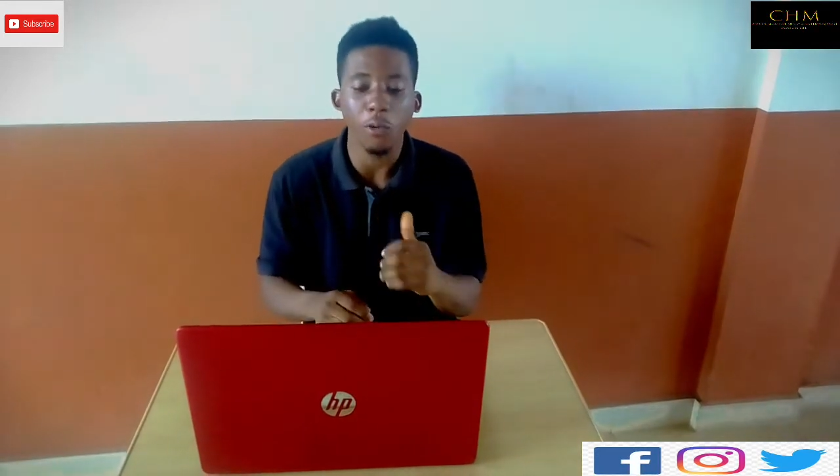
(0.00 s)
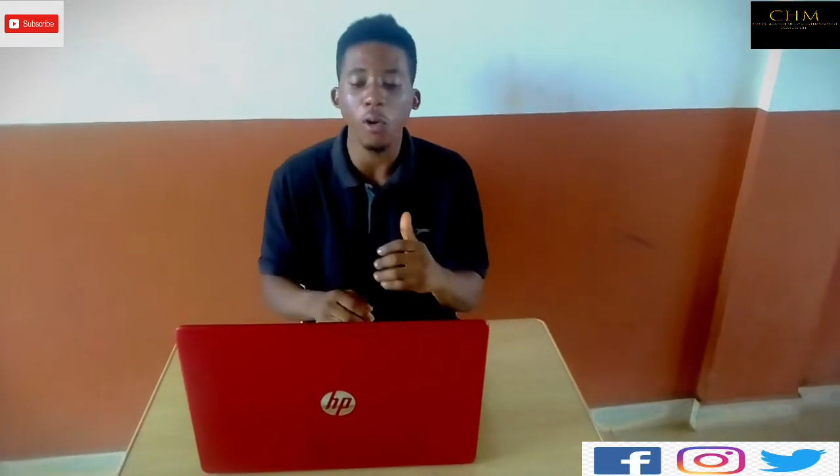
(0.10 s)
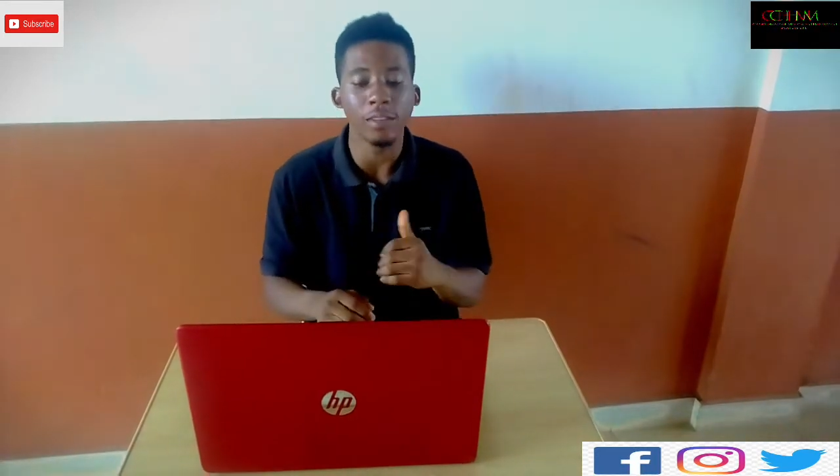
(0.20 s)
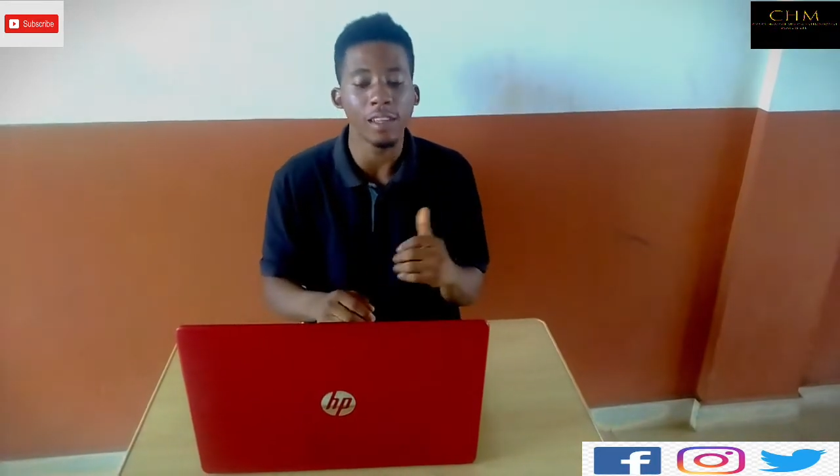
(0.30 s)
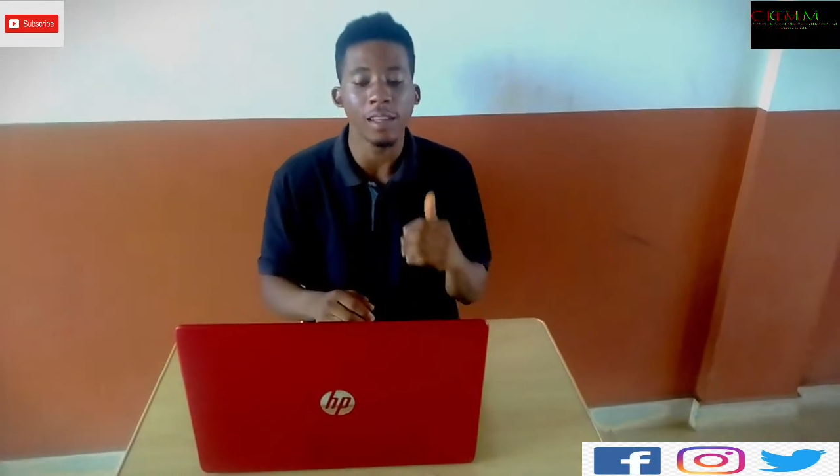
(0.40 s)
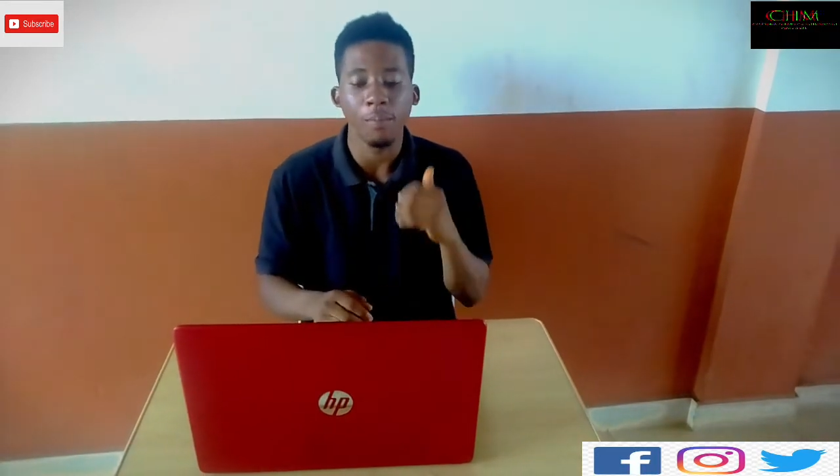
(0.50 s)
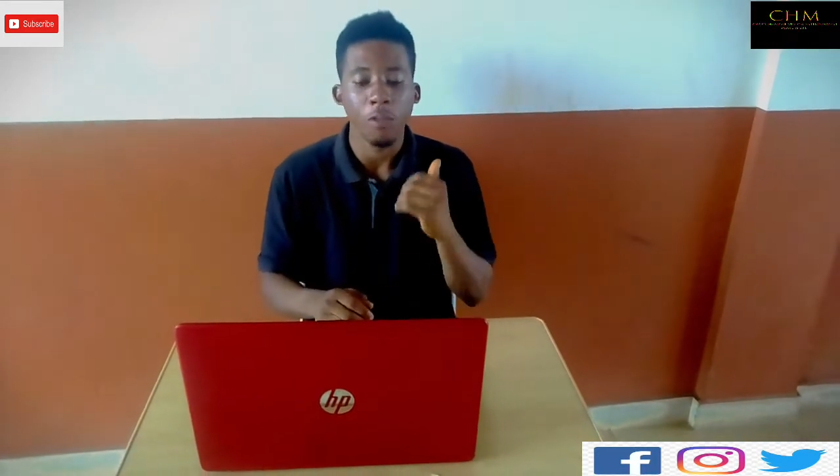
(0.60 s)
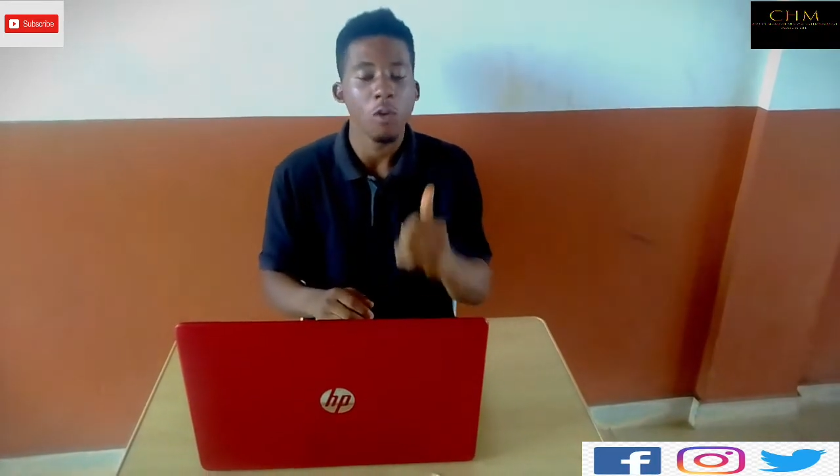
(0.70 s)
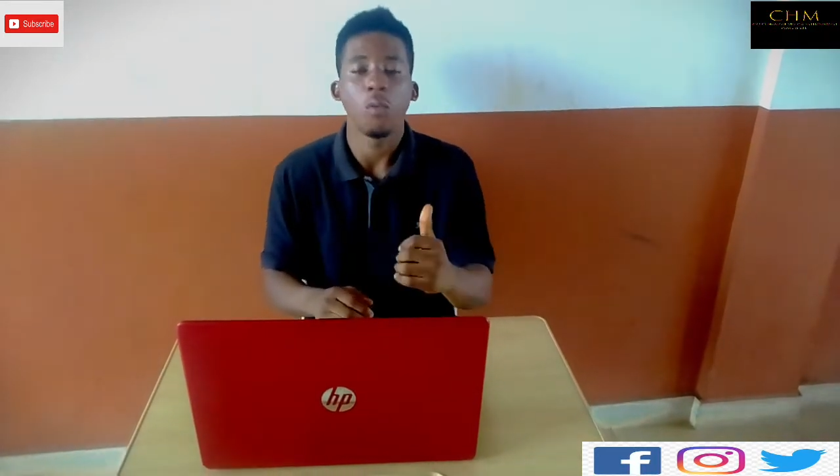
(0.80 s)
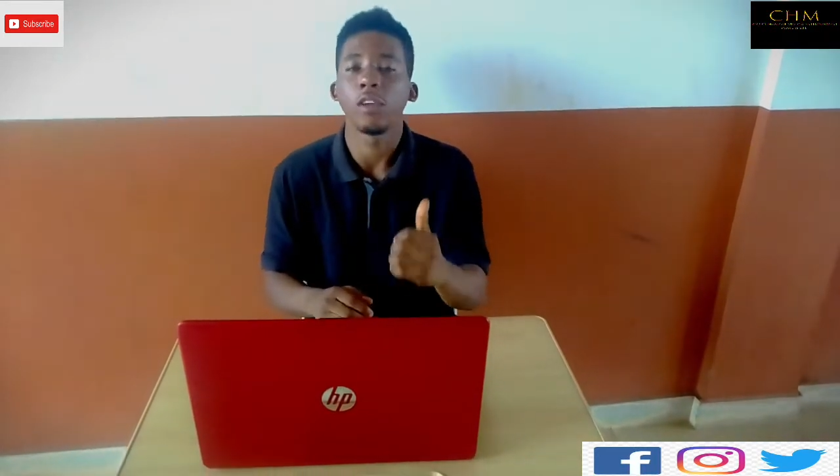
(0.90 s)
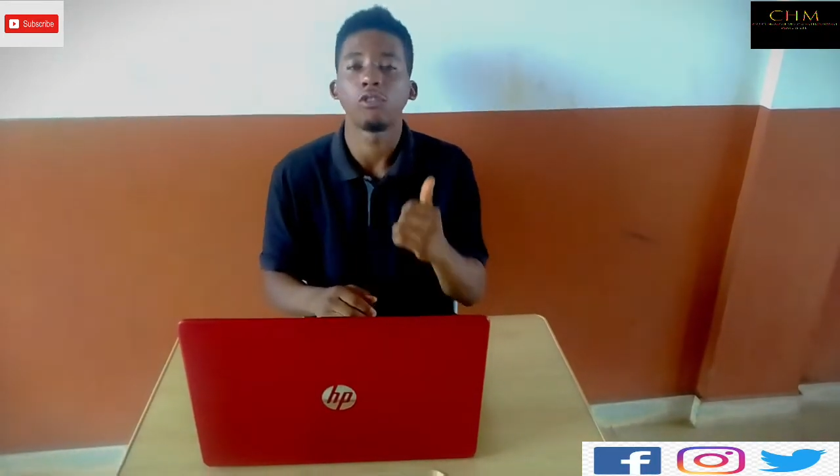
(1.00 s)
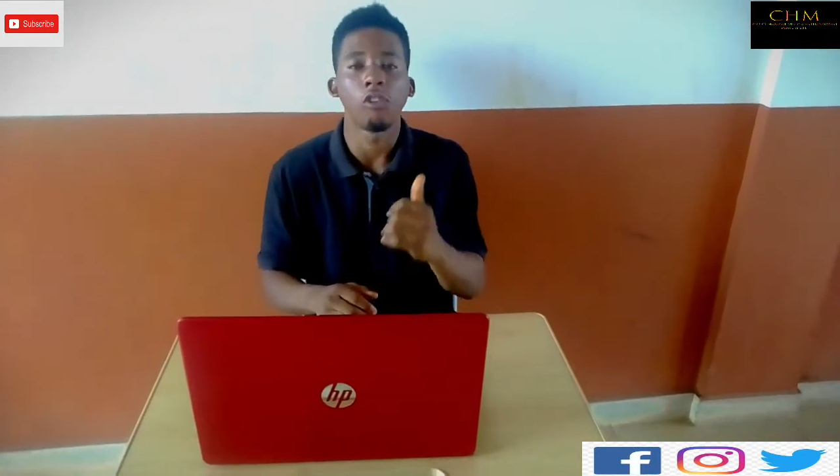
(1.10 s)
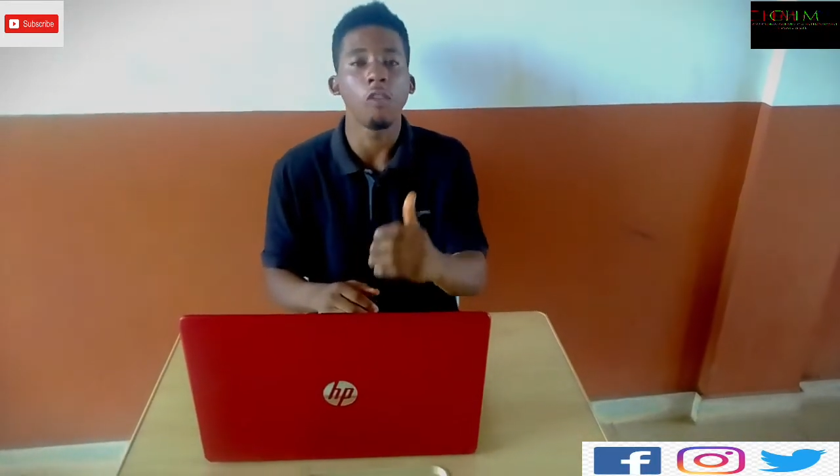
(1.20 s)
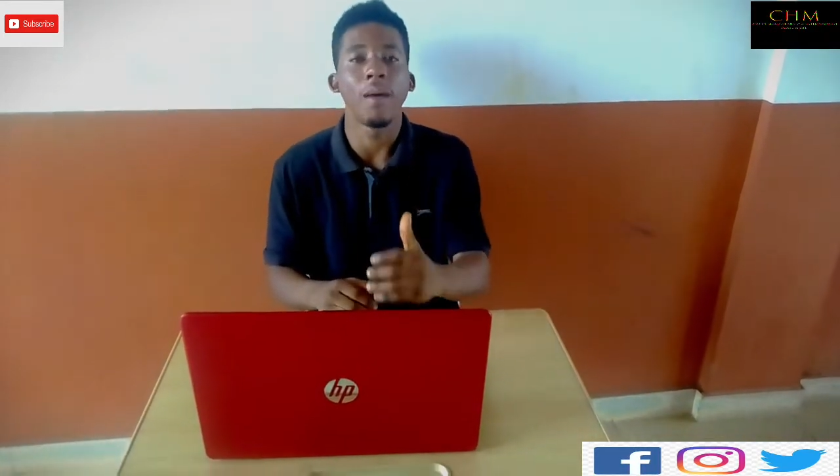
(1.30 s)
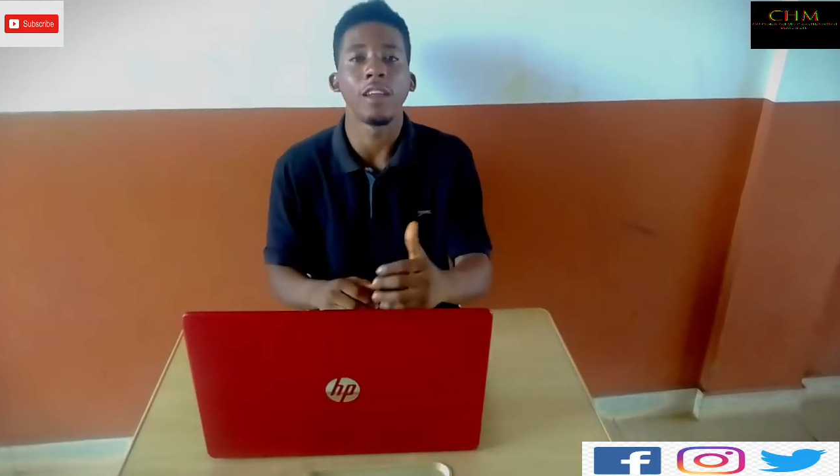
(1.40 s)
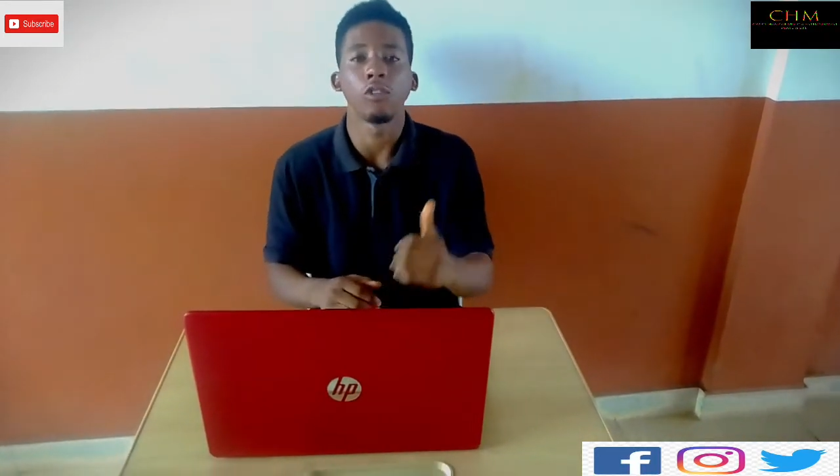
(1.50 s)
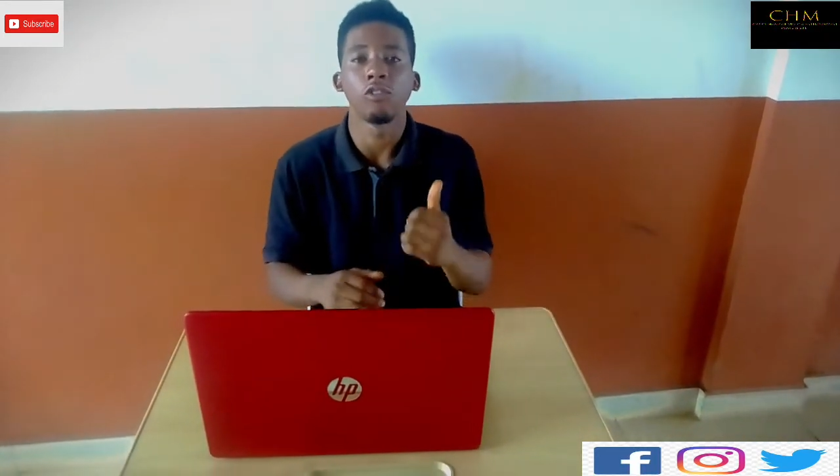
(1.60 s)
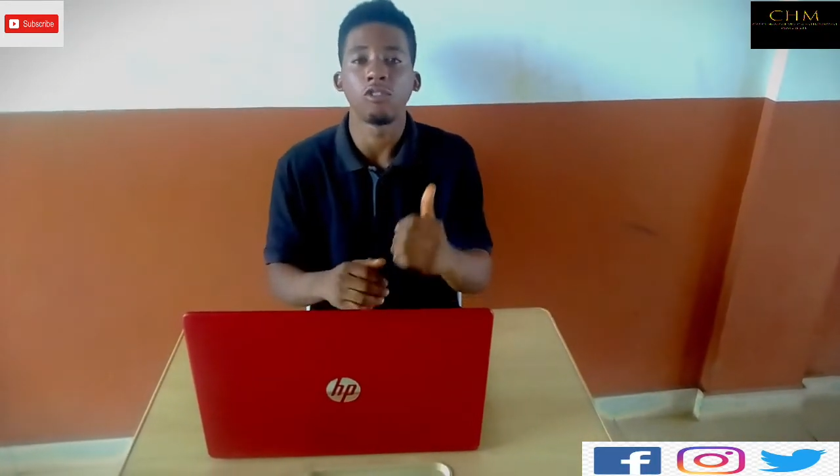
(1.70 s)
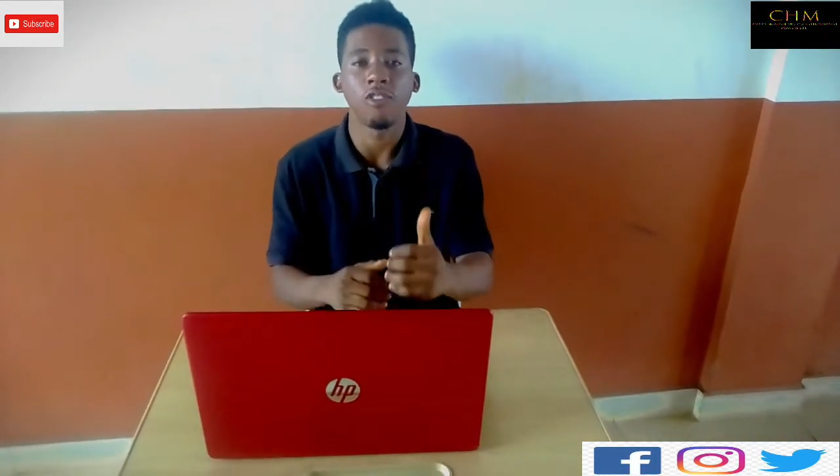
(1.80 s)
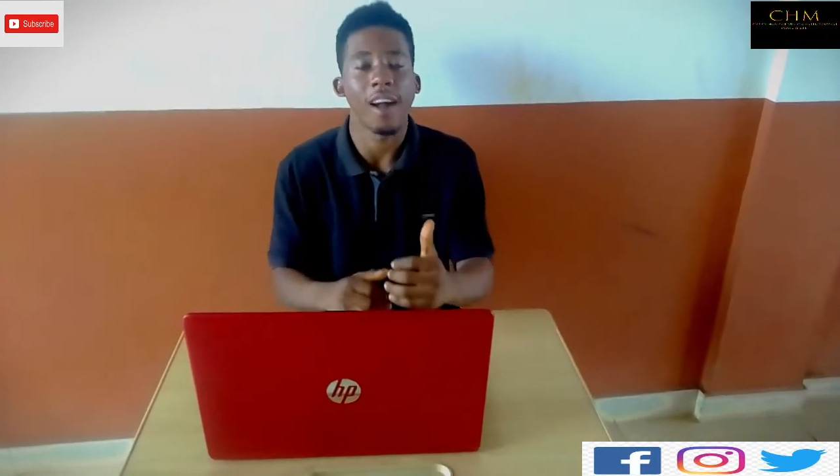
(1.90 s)
You know, say when Strongman is
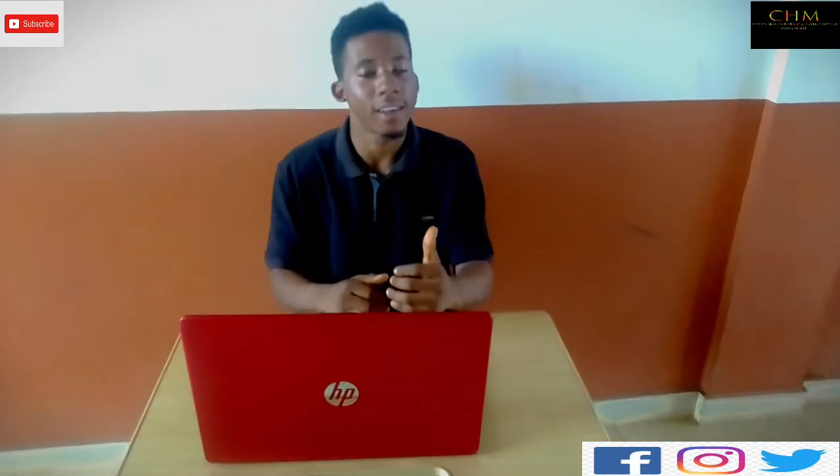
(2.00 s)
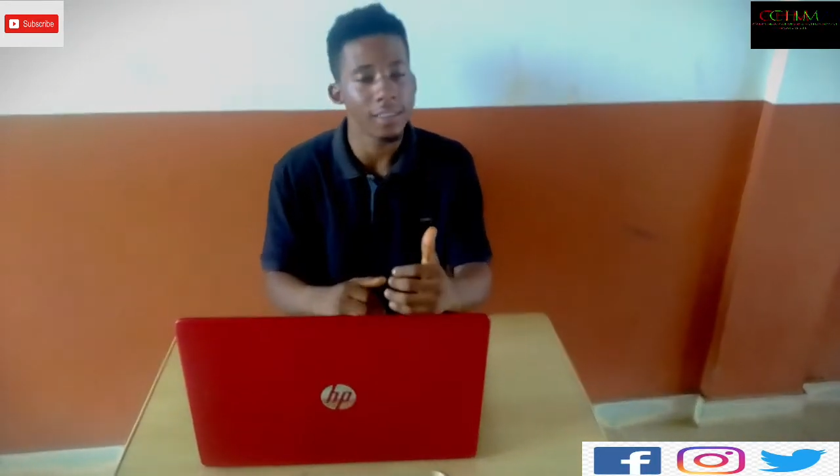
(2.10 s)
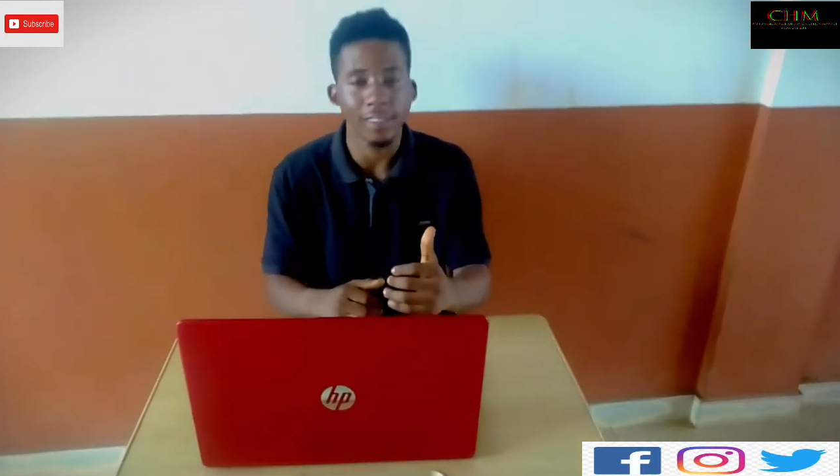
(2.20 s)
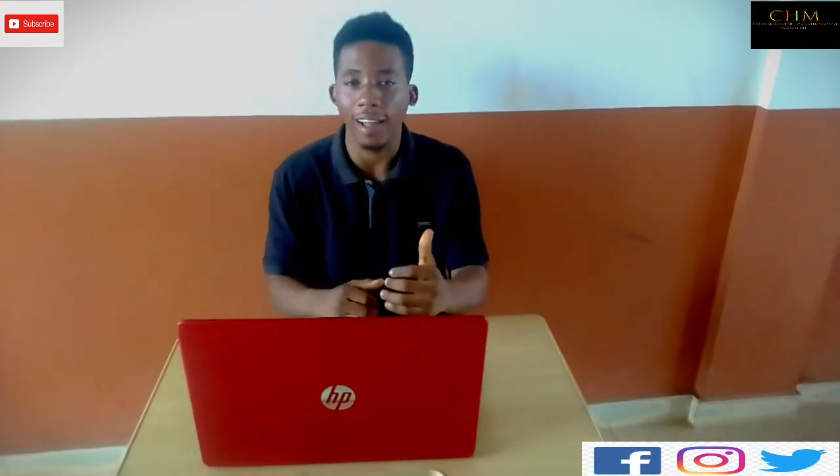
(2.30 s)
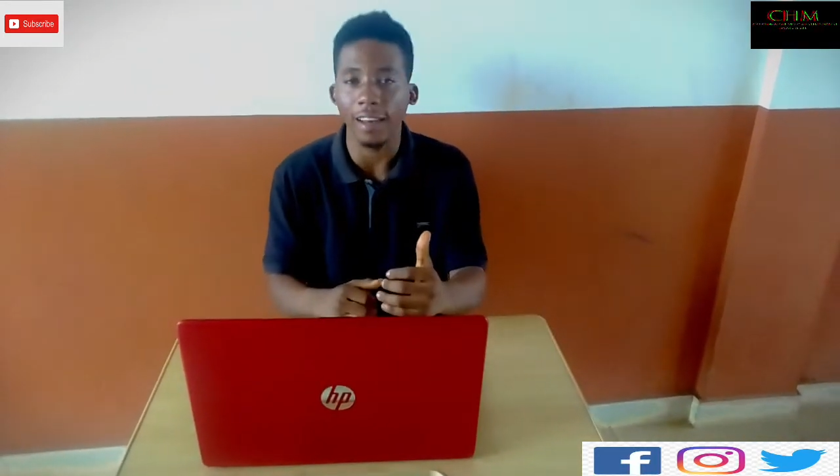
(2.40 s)
on track,